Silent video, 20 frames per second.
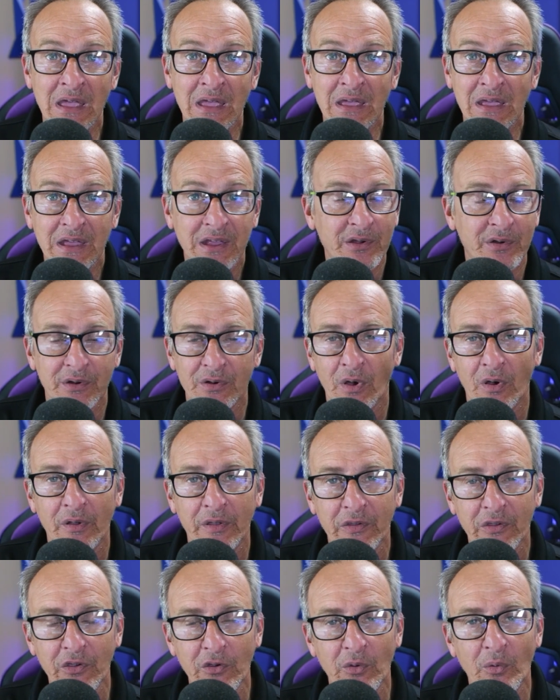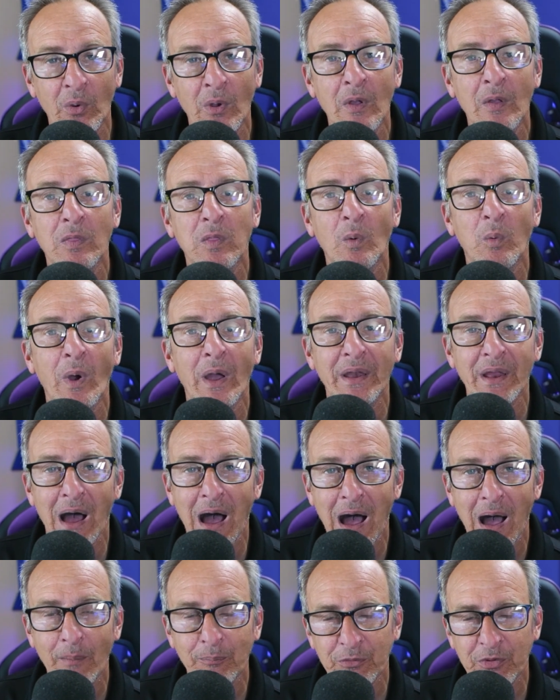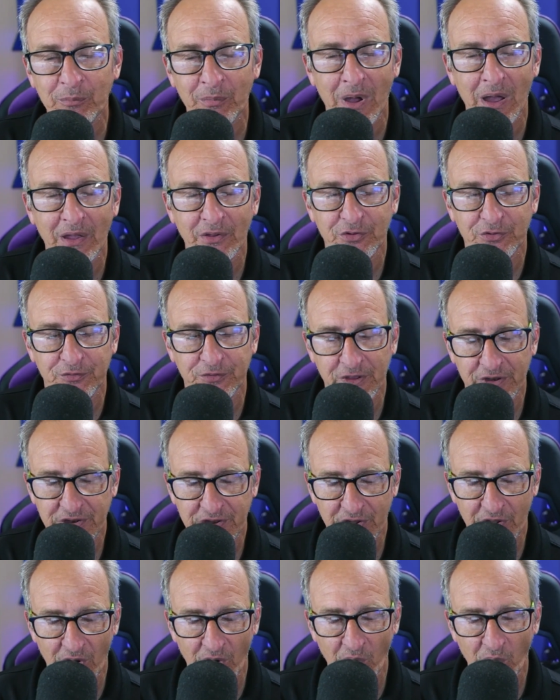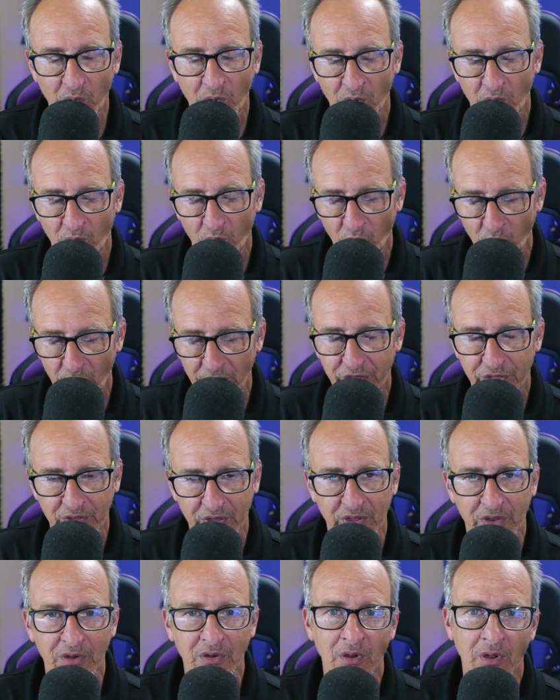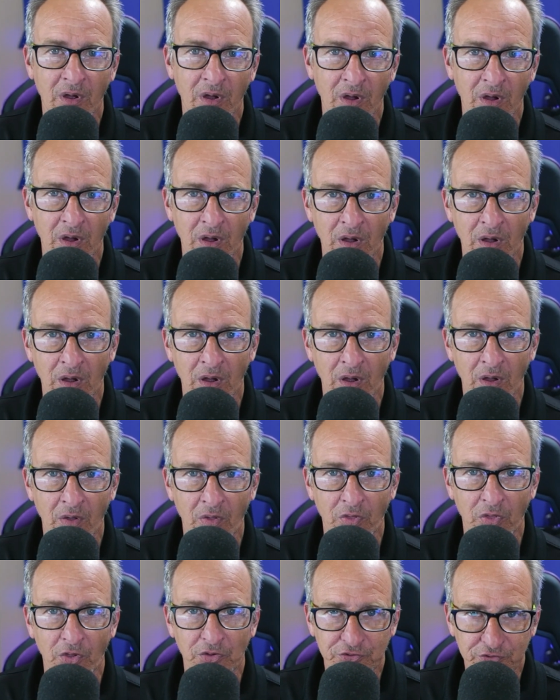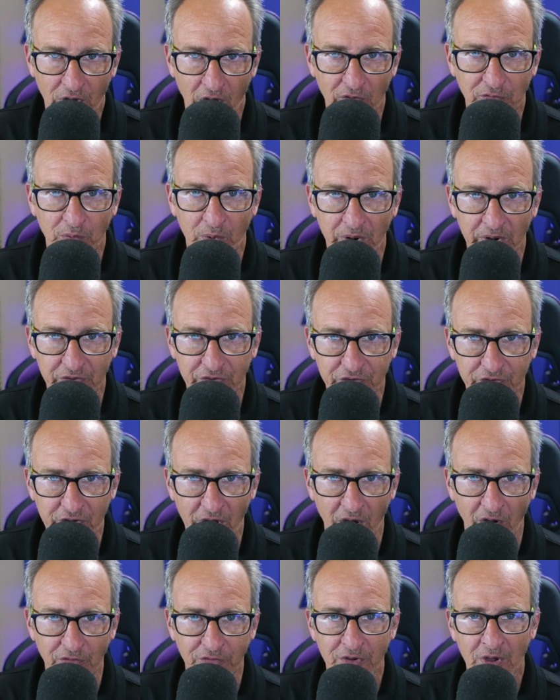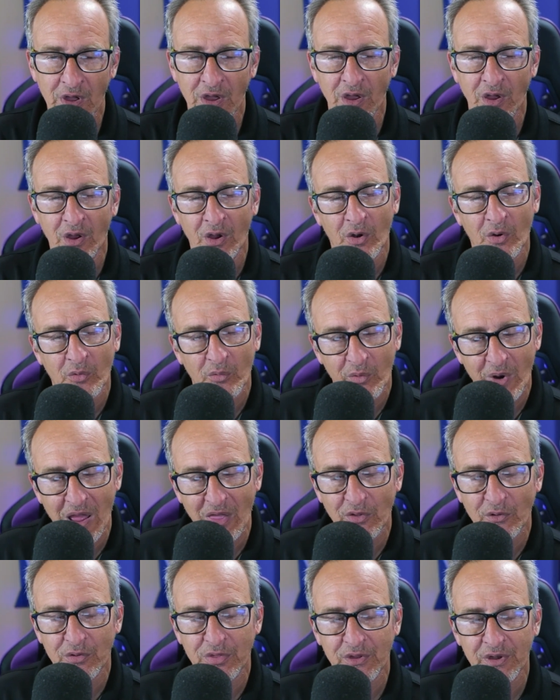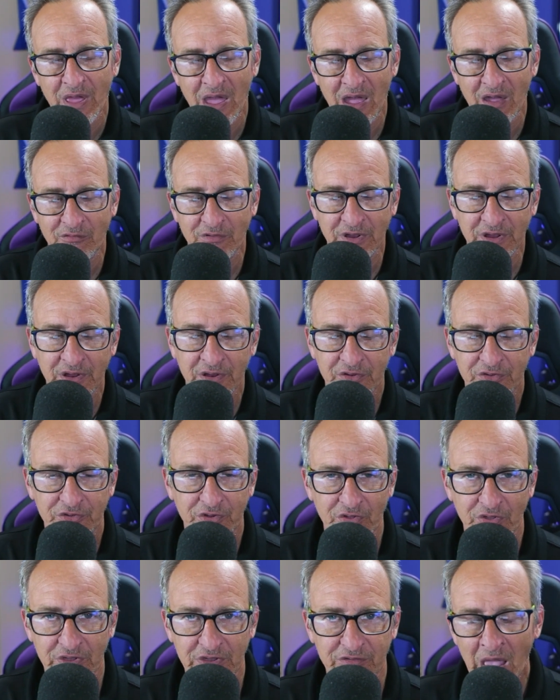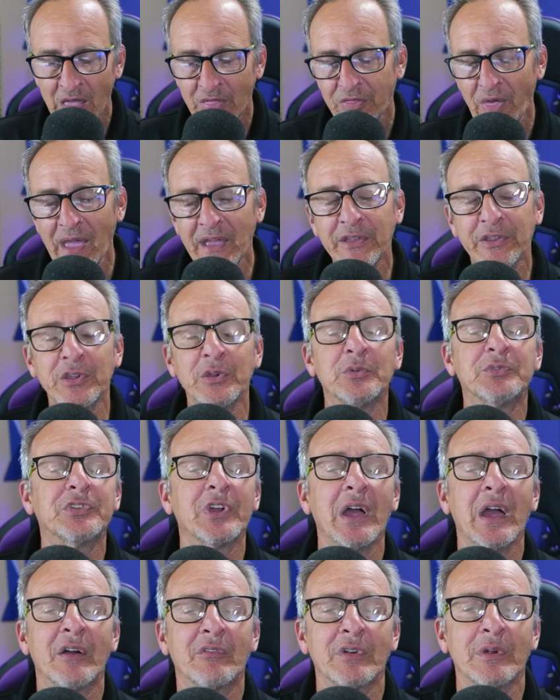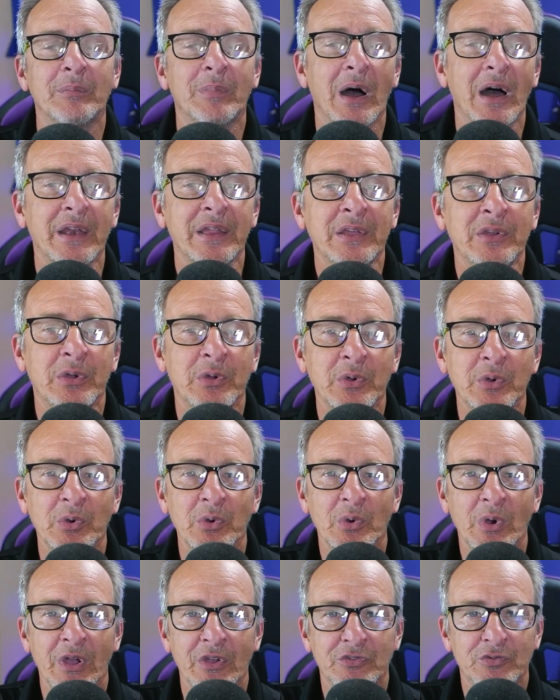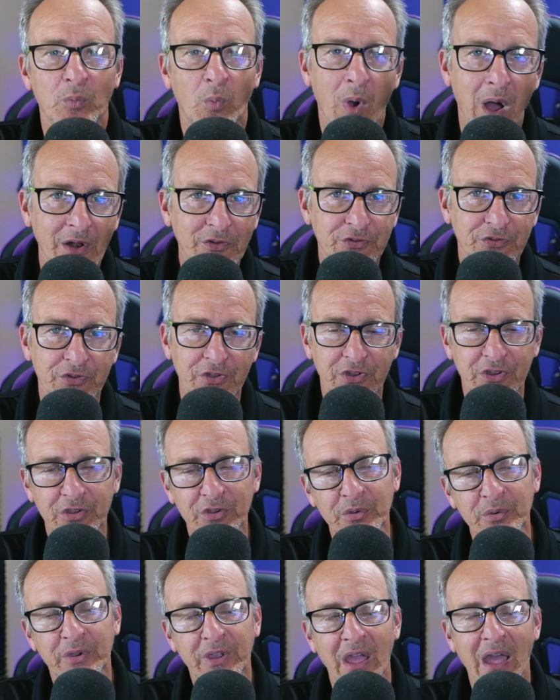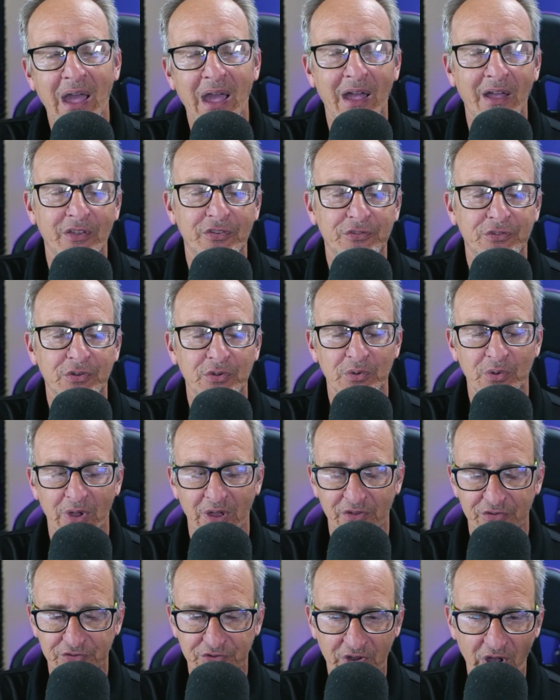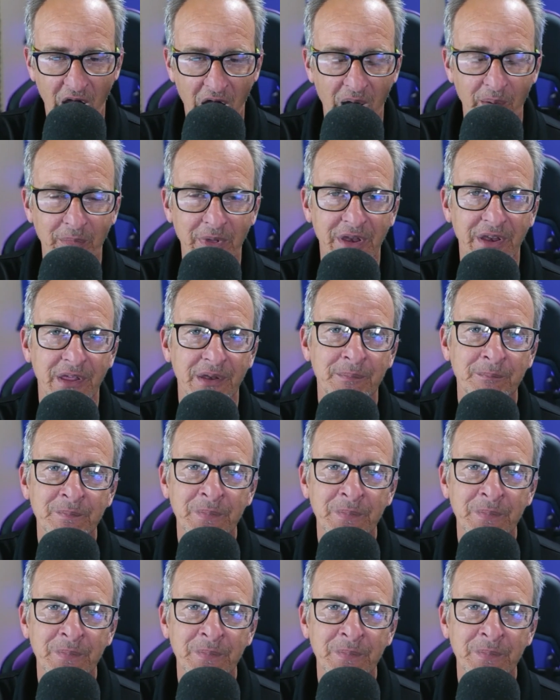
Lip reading: here in OnCue, the way to optimize video within the software itself rather than having to leave it. Thank you to everybody who has watched the CueCast, who has commented,